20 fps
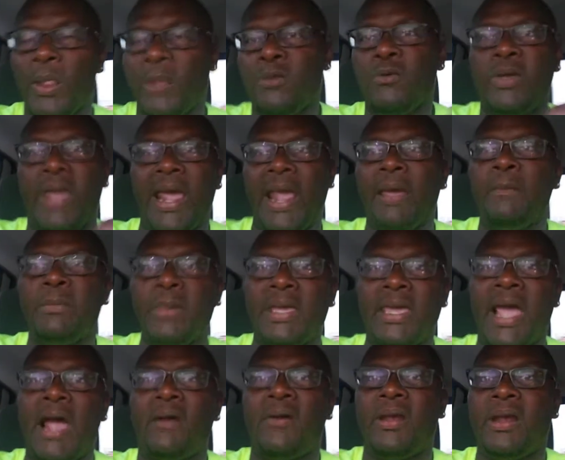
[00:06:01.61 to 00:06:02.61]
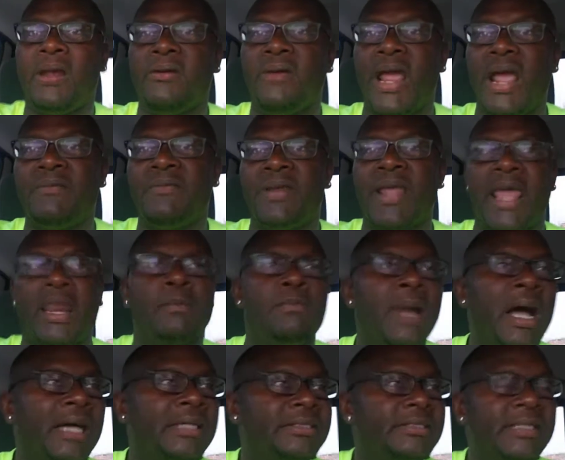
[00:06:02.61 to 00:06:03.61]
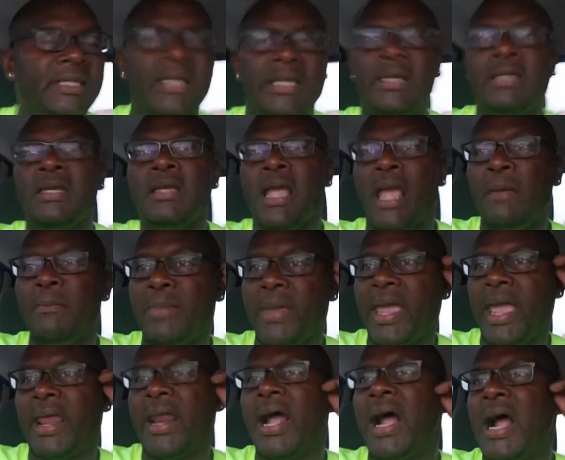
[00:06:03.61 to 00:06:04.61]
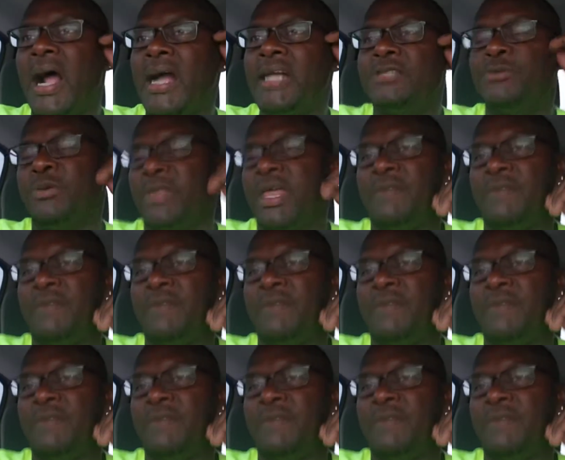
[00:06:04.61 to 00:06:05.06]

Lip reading: You can't be out here having animosity and be at odds with